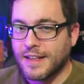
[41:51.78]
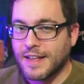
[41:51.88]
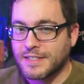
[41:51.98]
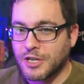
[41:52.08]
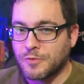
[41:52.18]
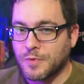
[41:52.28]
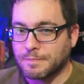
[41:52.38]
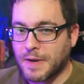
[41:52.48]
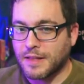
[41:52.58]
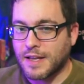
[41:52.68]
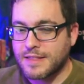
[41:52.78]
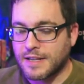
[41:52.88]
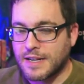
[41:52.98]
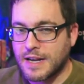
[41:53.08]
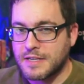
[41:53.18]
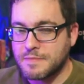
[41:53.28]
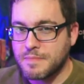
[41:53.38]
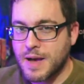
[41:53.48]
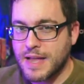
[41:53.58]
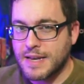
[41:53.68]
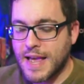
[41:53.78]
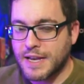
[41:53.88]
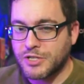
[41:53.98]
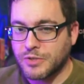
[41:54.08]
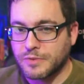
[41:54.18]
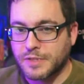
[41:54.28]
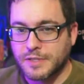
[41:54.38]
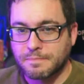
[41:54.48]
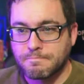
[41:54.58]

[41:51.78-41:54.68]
That's a good one. I like the Gundam dad jokes.